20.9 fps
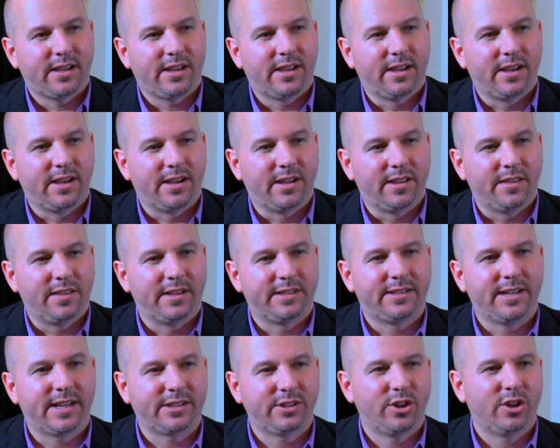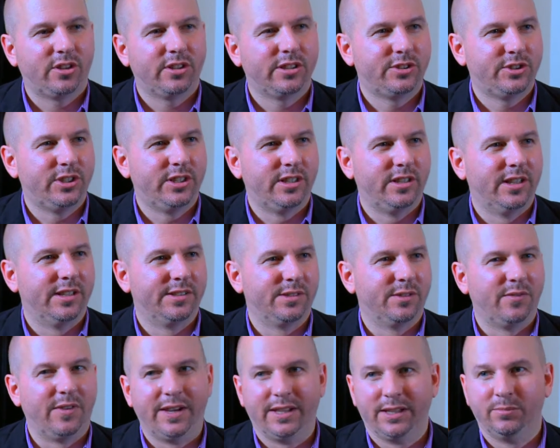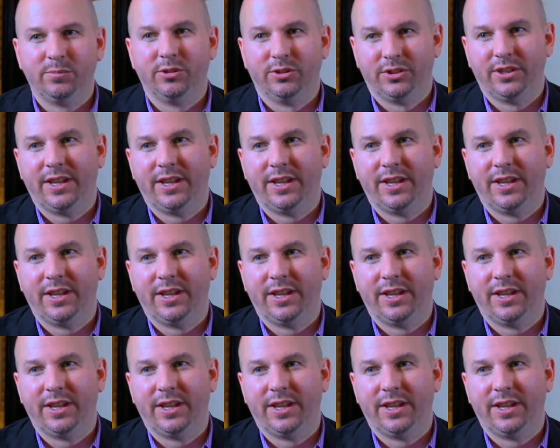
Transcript: uh, the technology that's available